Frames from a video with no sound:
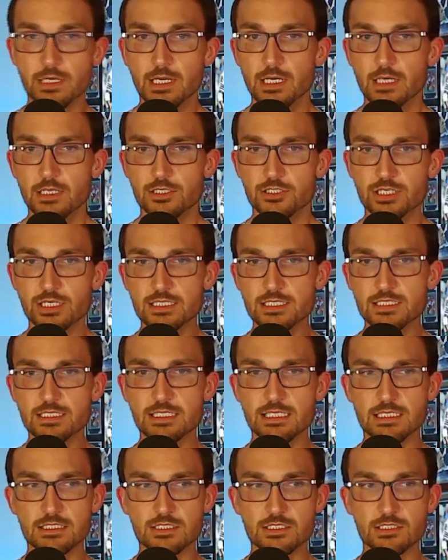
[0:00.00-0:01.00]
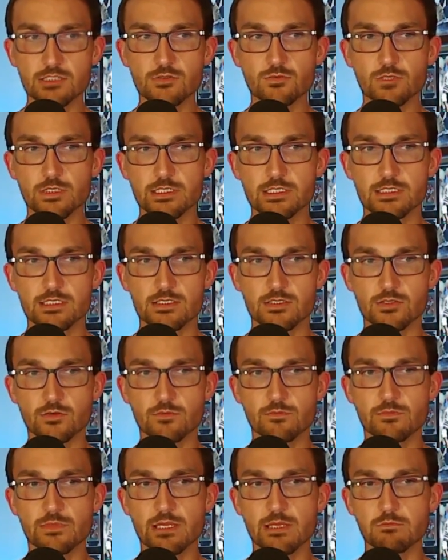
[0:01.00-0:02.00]
just as you would
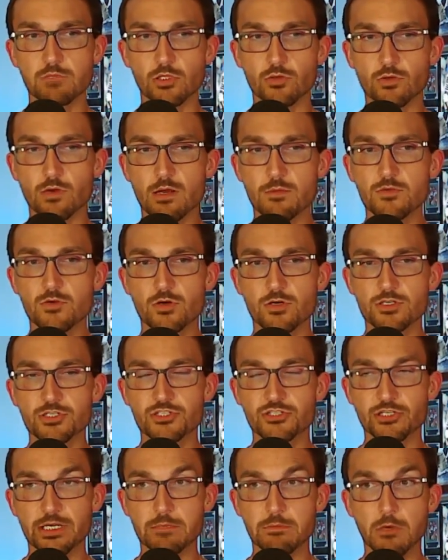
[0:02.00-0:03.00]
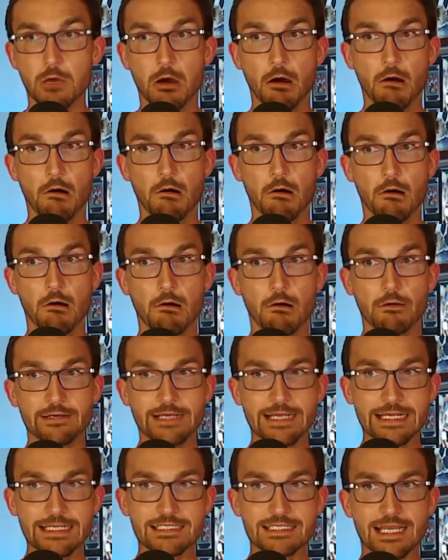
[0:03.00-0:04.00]
assume they blew up Nord Stream. Oh,
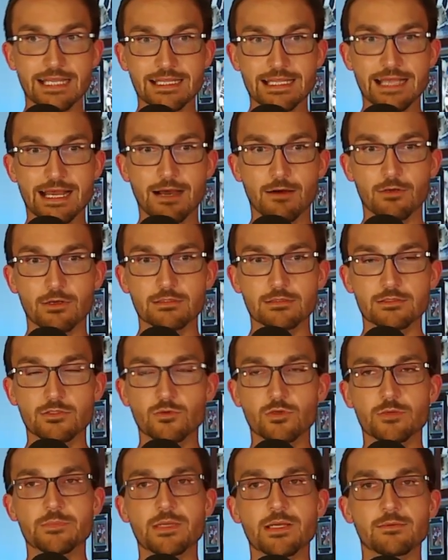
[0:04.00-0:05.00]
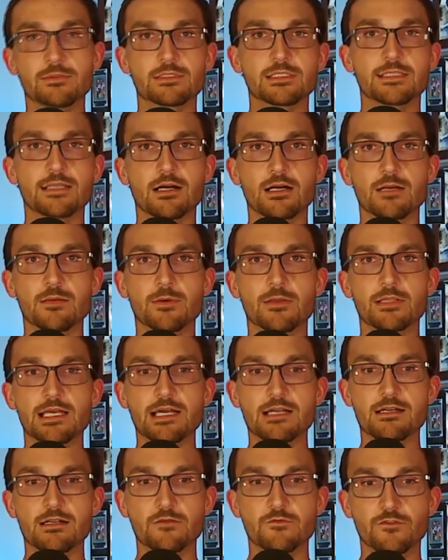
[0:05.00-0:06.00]
he's hitting that one. You wouldn't be able to talk about
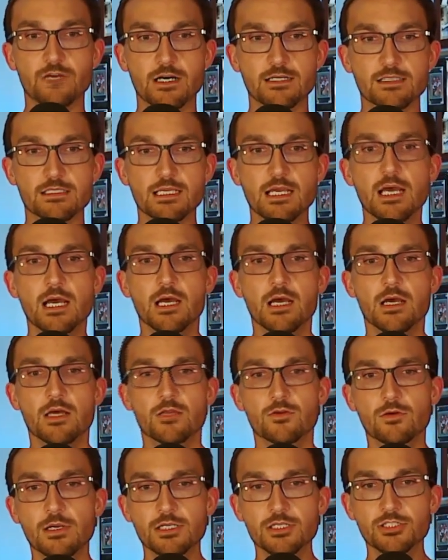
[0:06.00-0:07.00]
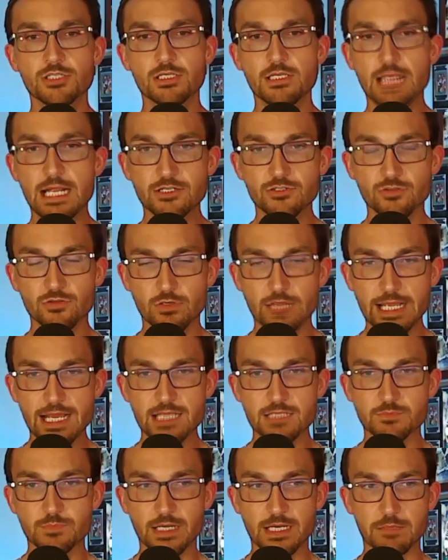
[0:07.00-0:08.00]
that on Fox. The Russian natural
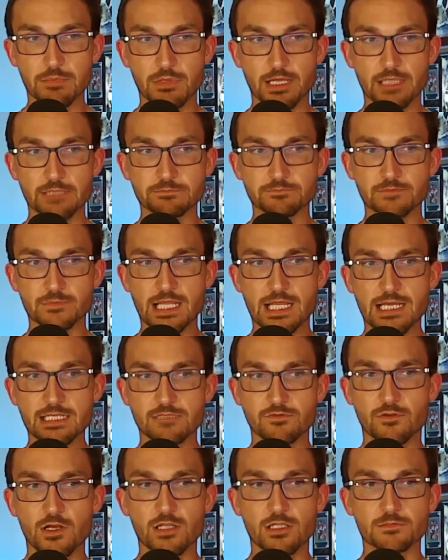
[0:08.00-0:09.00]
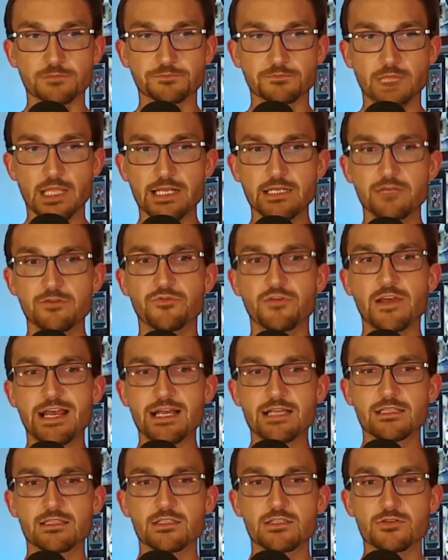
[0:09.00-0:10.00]
gas pipeline last fall. And in
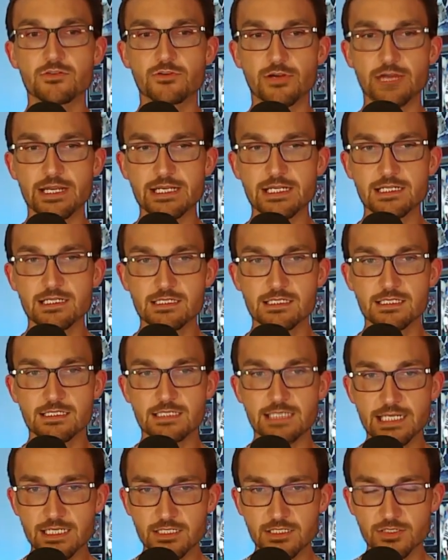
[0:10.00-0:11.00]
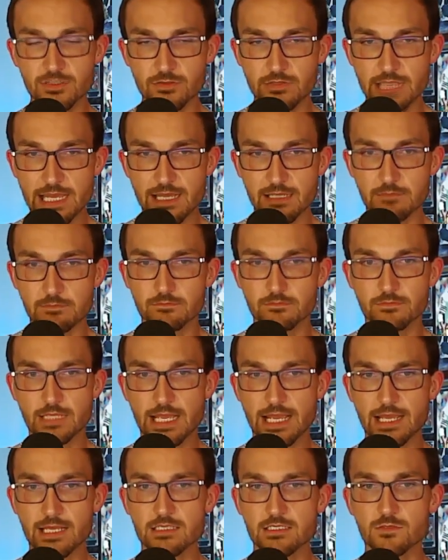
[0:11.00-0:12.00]
fact, the Ukrainians did do that,
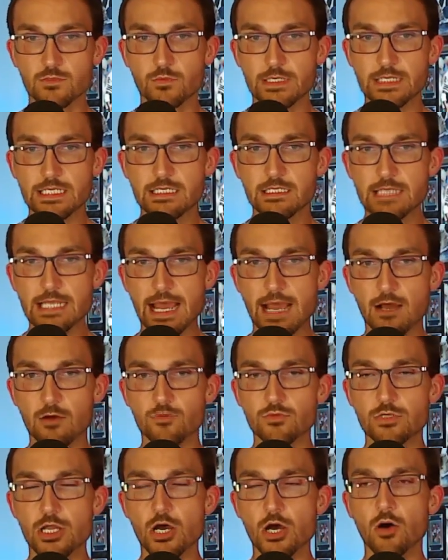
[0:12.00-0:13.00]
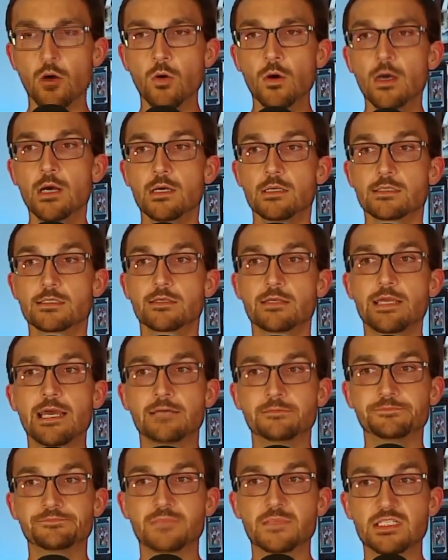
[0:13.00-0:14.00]
as we now know. So
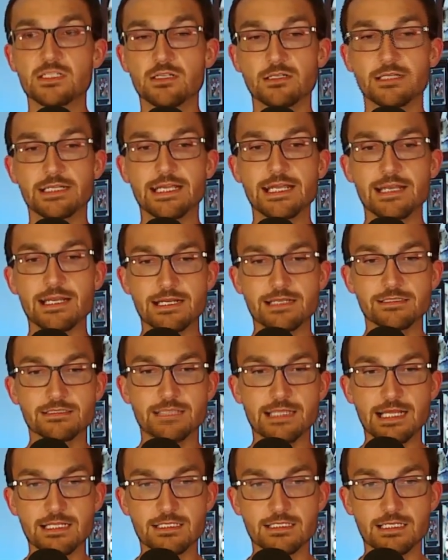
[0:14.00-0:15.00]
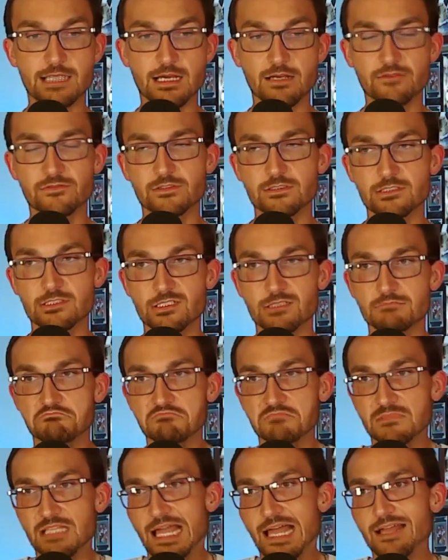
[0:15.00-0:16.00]
yeah, you started to get into that stuff and just,
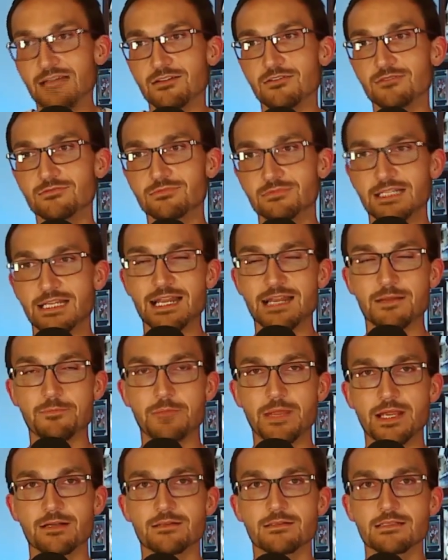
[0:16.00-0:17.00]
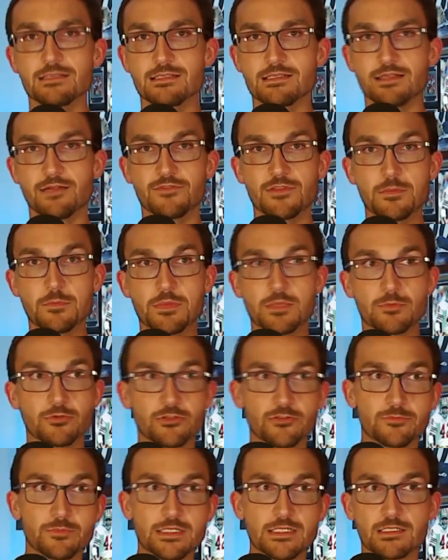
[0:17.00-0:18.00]
I don't know, kind of parrot the stuff that
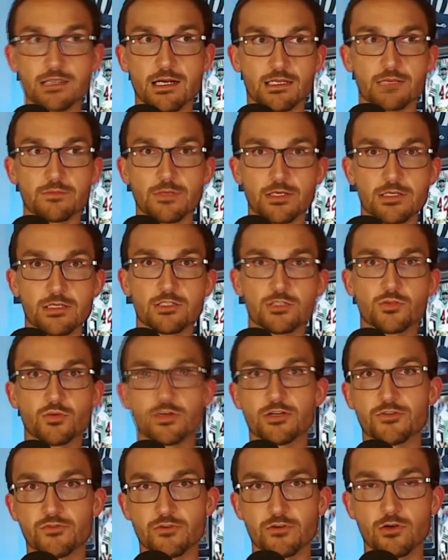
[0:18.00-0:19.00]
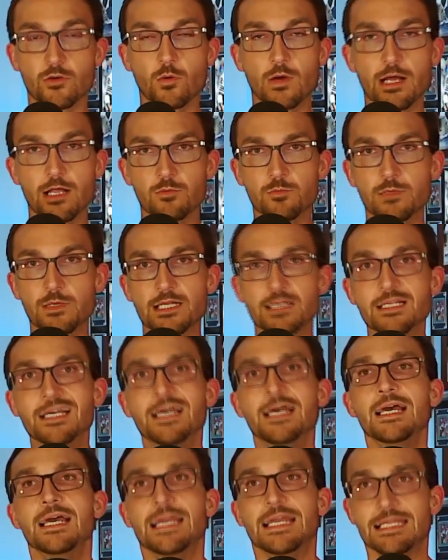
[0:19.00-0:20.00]
people have been talking about on Twitter for a while. But
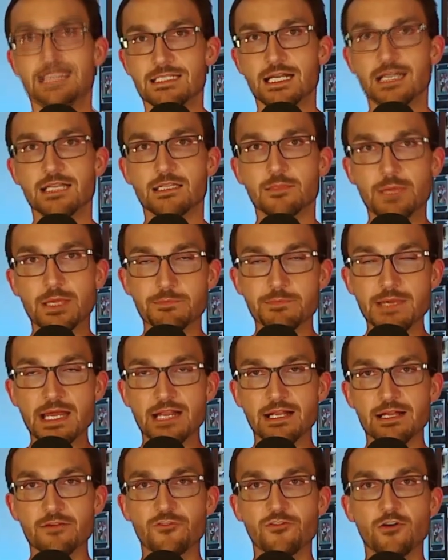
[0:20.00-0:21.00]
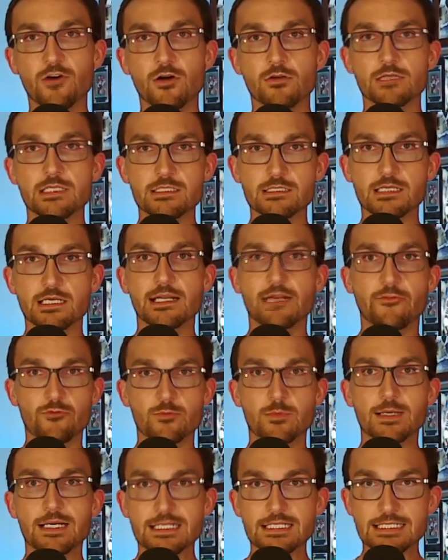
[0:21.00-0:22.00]
he's got the big megaphone. He's got
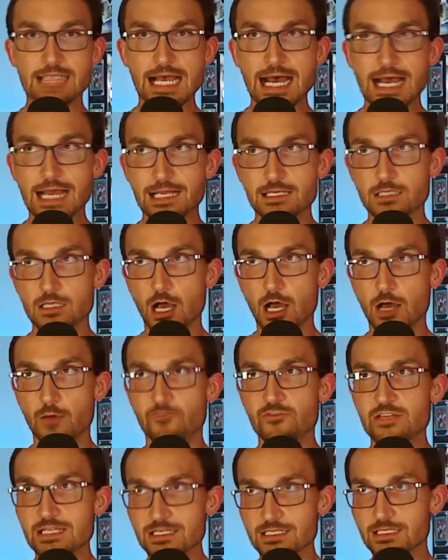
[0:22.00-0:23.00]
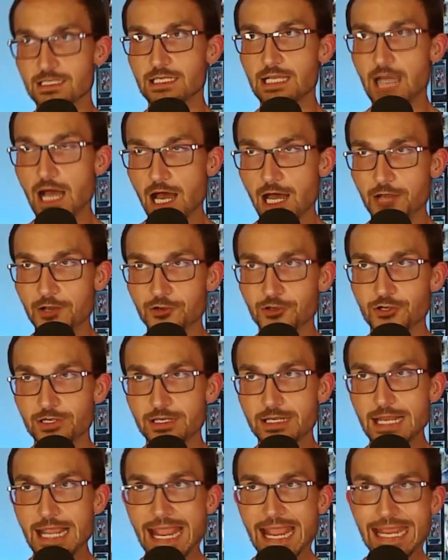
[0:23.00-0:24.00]
everybody's eyes, obviously
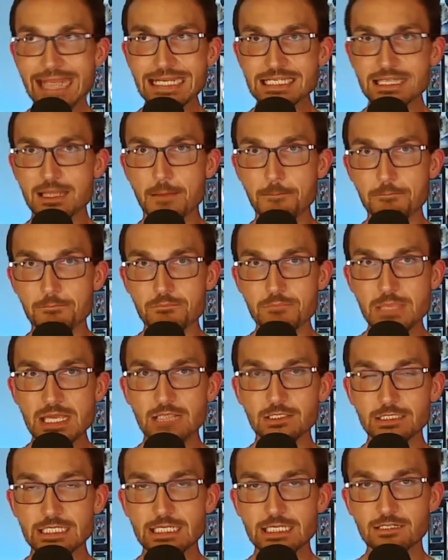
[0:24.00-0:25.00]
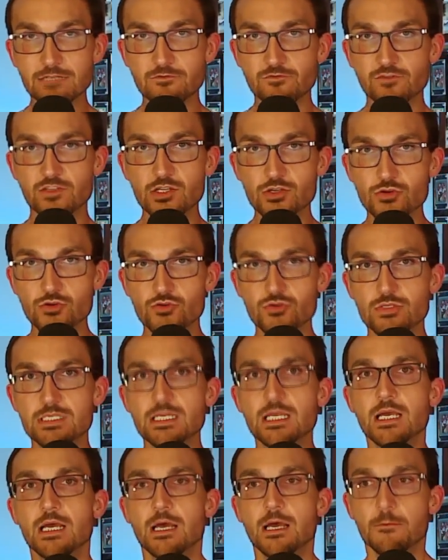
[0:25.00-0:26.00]
108 million views.
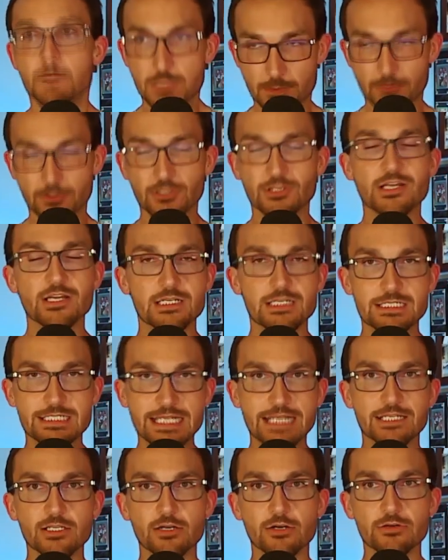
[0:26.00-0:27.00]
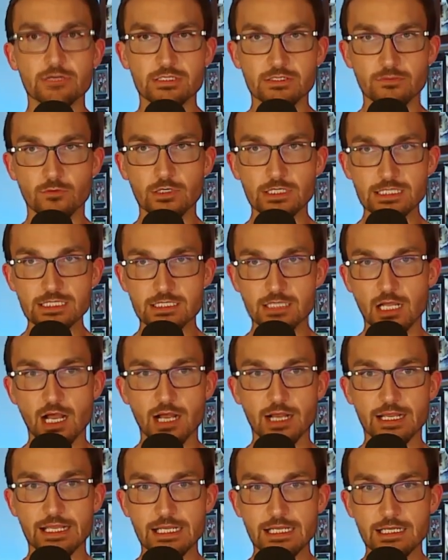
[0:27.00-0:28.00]
People are going to take notice of what he's talking